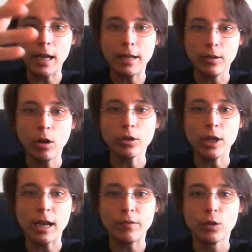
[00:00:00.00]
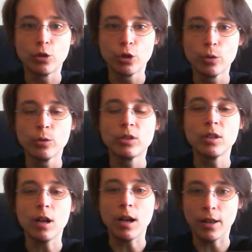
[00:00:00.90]
and not have to
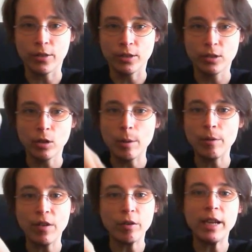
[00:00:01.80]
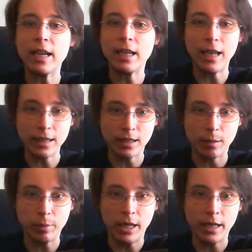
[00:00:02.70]
choose others. So I'm a very
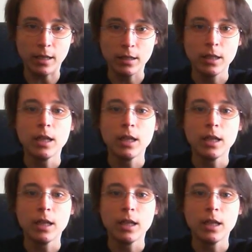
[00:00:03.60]
eclectic player.